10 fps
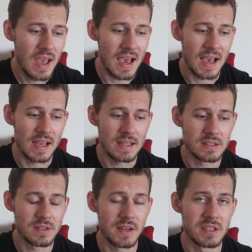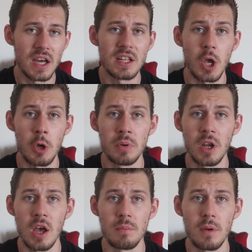and they decided to
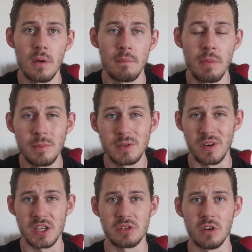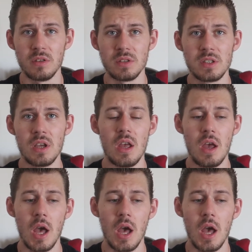open up pubs and restaurants